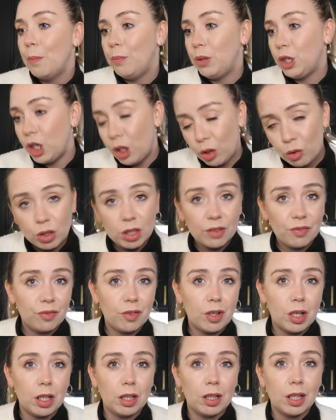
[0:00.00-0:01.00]

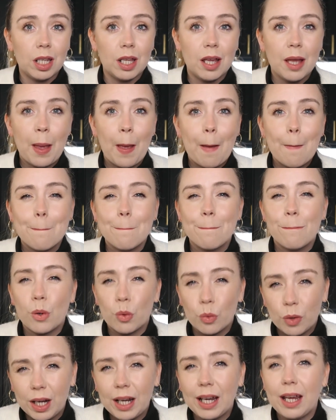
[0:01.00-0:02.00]
beautiful,
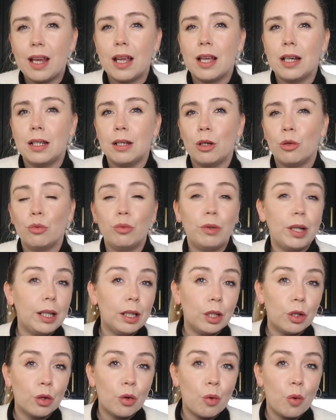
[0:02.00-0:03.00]
brilliant,
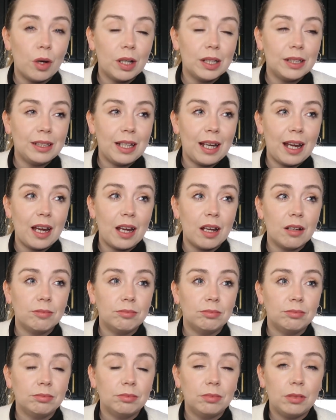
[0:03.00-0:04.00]
really good quality
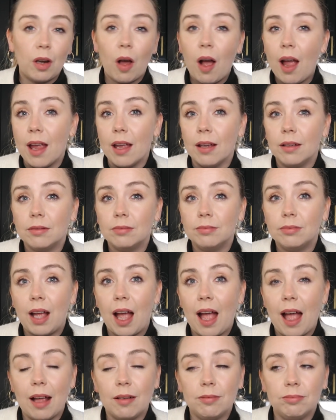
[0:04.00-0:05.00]
light.
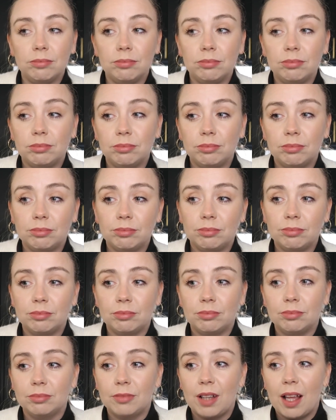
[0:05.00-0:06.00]
And
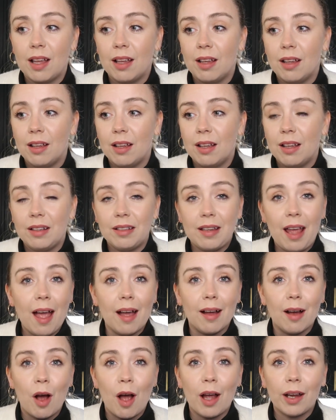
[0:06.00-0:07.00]

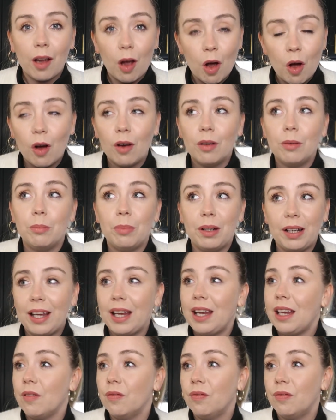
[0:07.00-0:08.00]
yeah, I can't
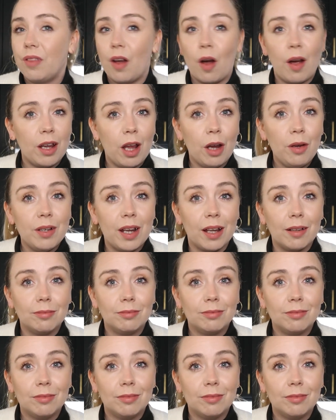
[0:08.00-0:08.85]
believe that I own it.